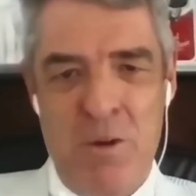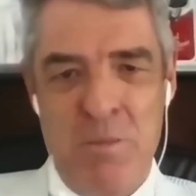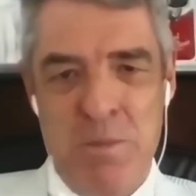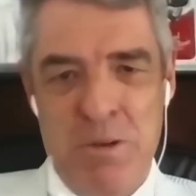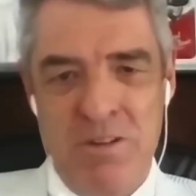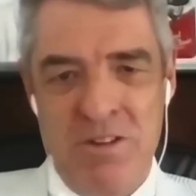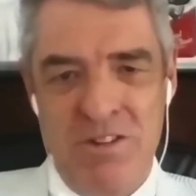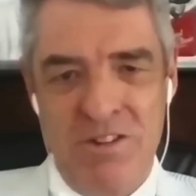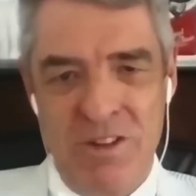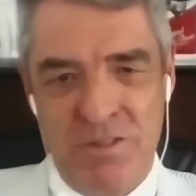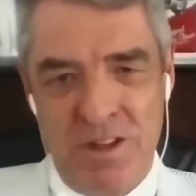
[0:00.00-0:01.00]
from the
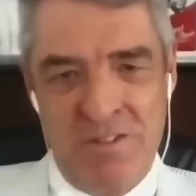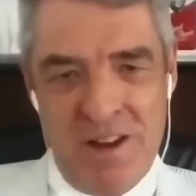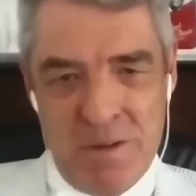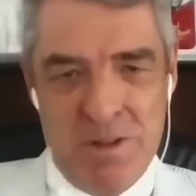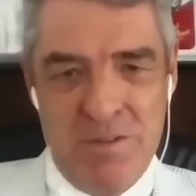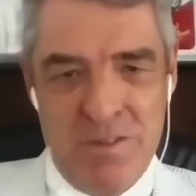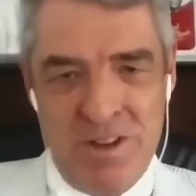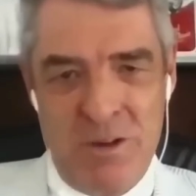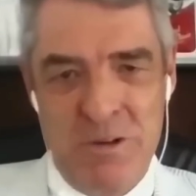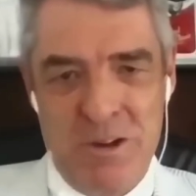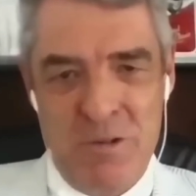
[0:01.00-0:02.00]
position of the development of his
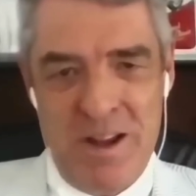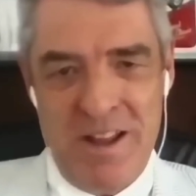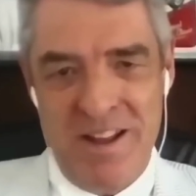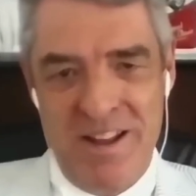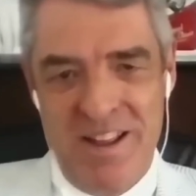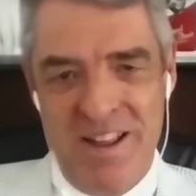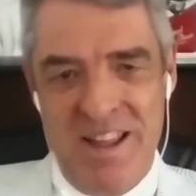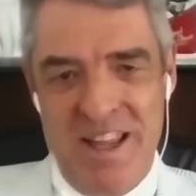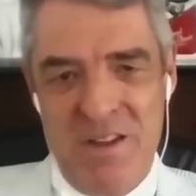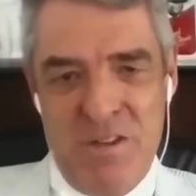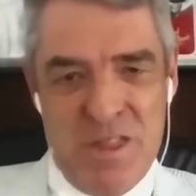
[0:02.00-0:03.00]
own career,
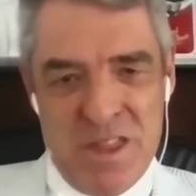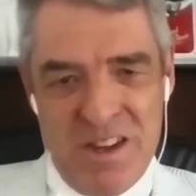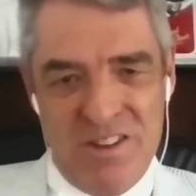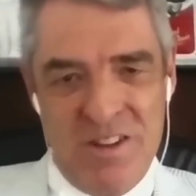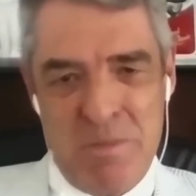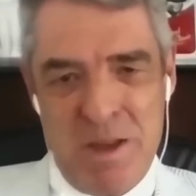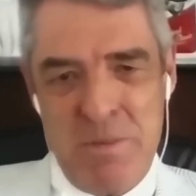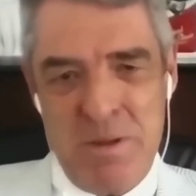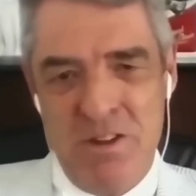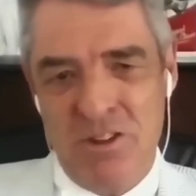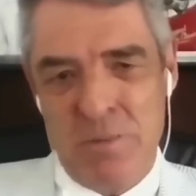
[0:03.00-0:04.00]
if he thinks that
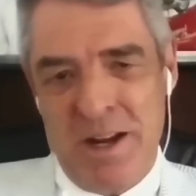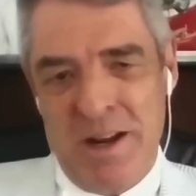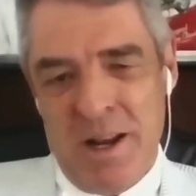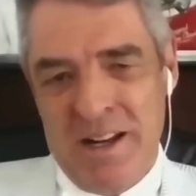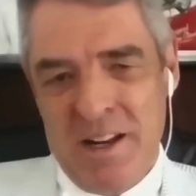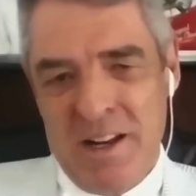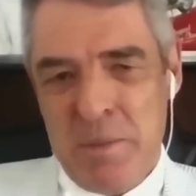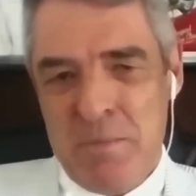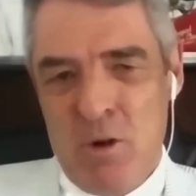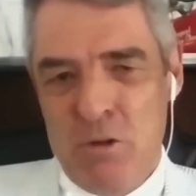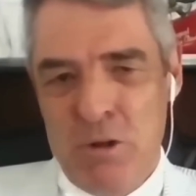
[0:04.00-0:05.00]
maybe he should have been a little
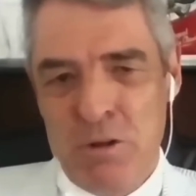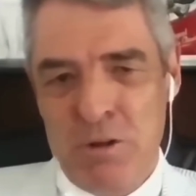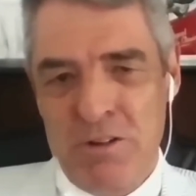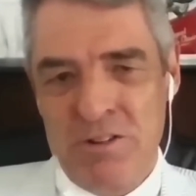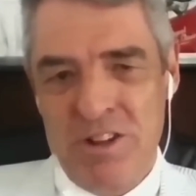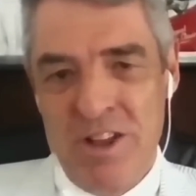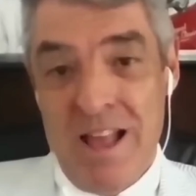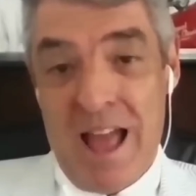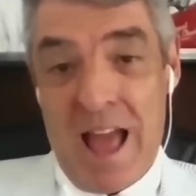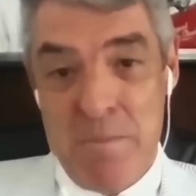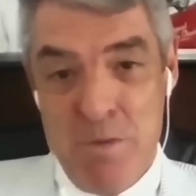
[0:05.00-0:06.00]
bit more ruthless
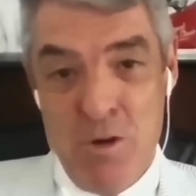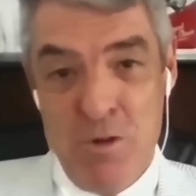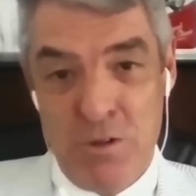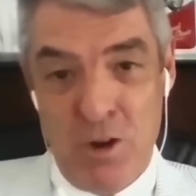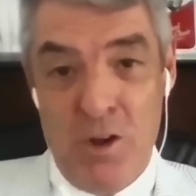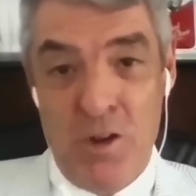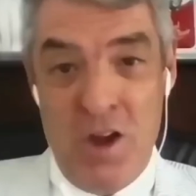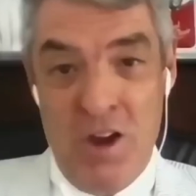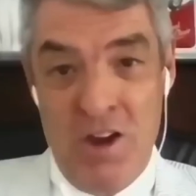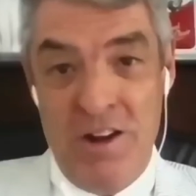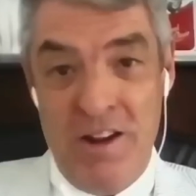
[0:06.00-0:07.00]
and moved on
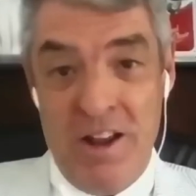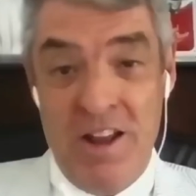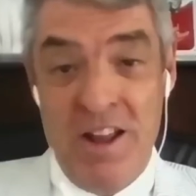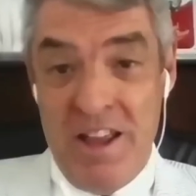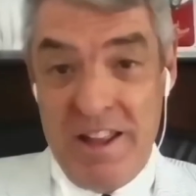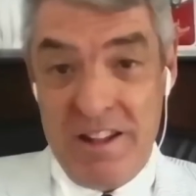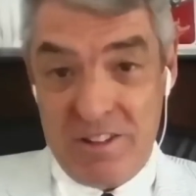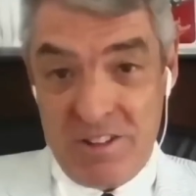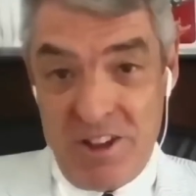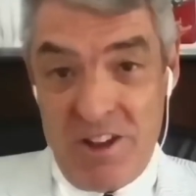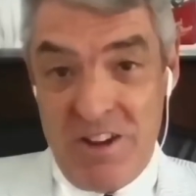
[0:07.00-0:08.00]
earlier. It
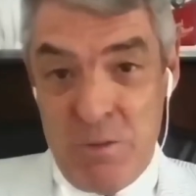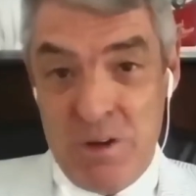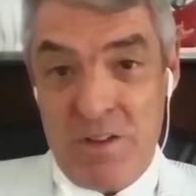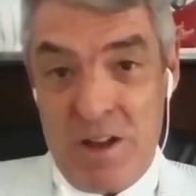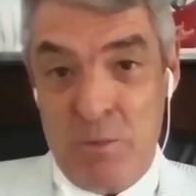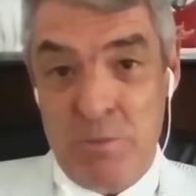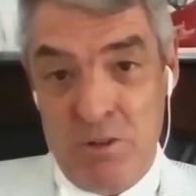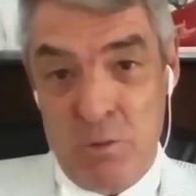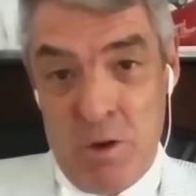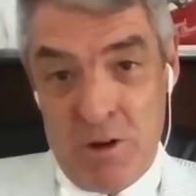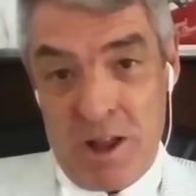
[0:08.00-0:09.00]
certainly would have helped
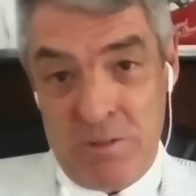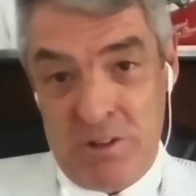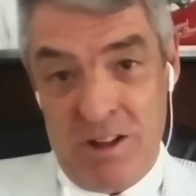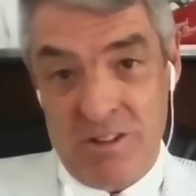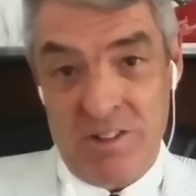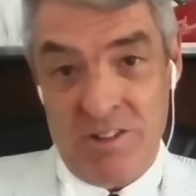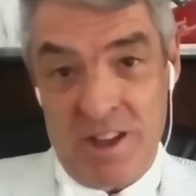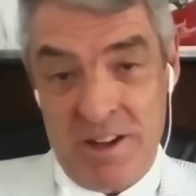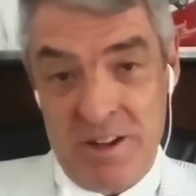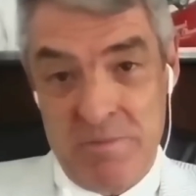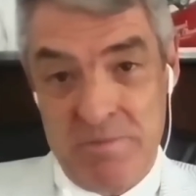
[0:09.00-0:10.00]
his World Cup chances,
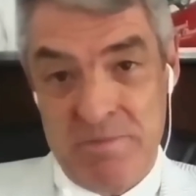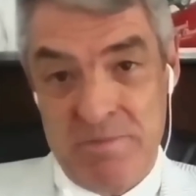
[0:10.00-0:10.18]
Hannah.